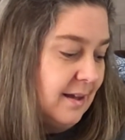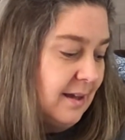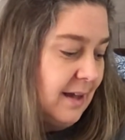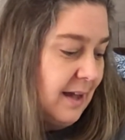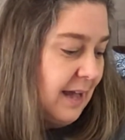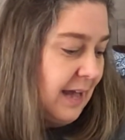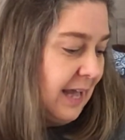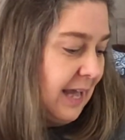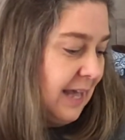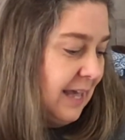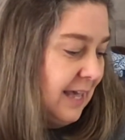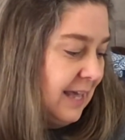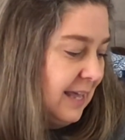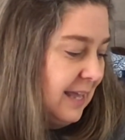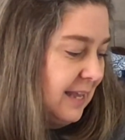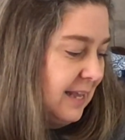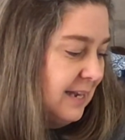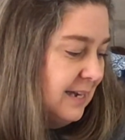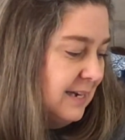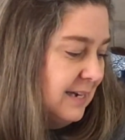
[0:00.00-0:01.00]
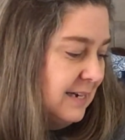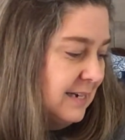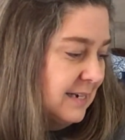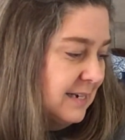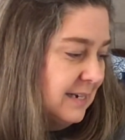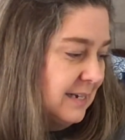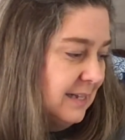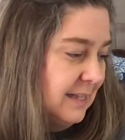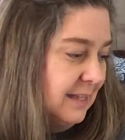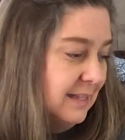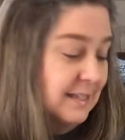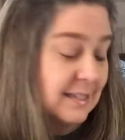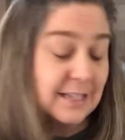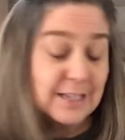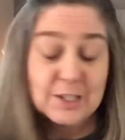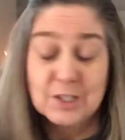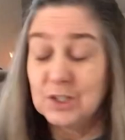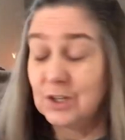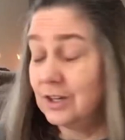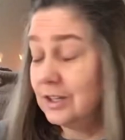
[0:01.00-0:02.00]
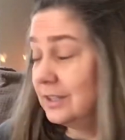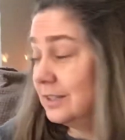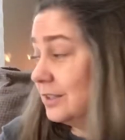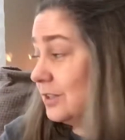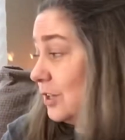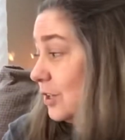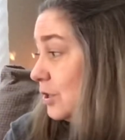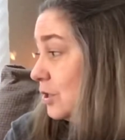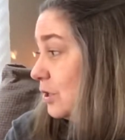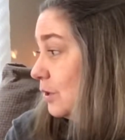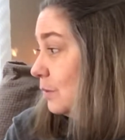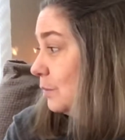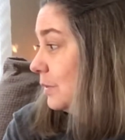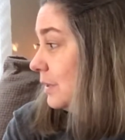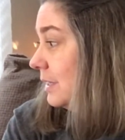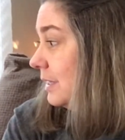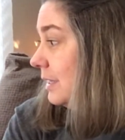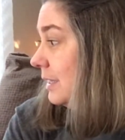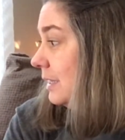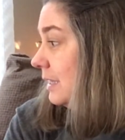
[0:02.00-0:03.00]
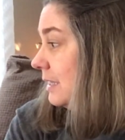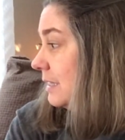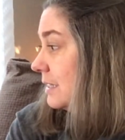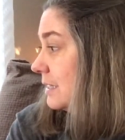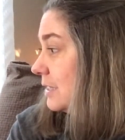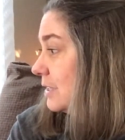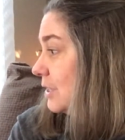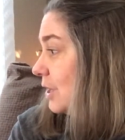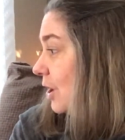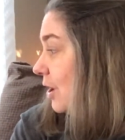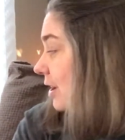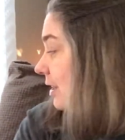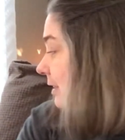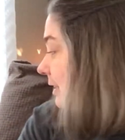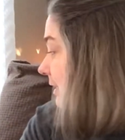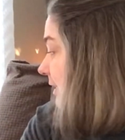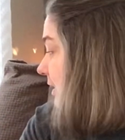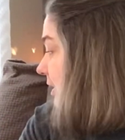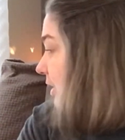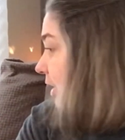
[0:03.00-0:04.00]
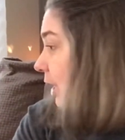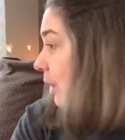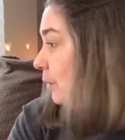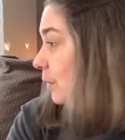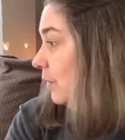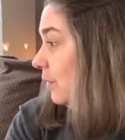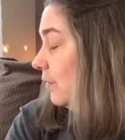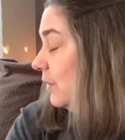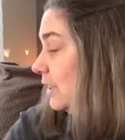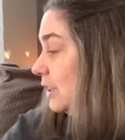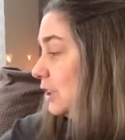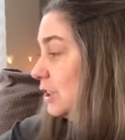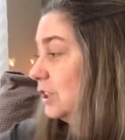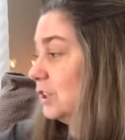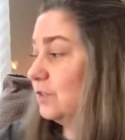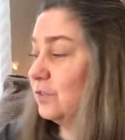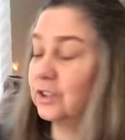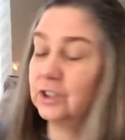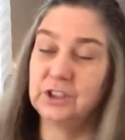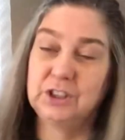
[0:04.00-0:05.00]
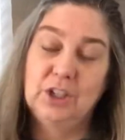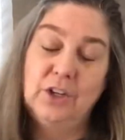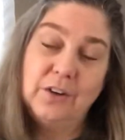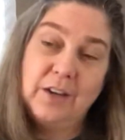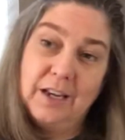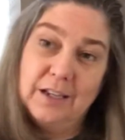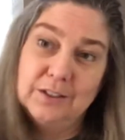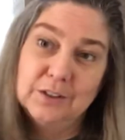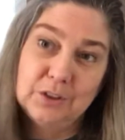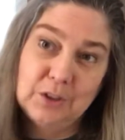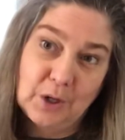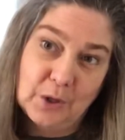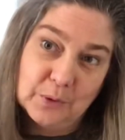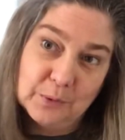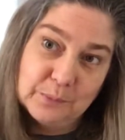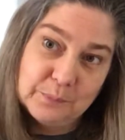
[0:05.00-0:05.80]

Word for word: And let's get started. So should we start? Let's start with finishes first. Okay, so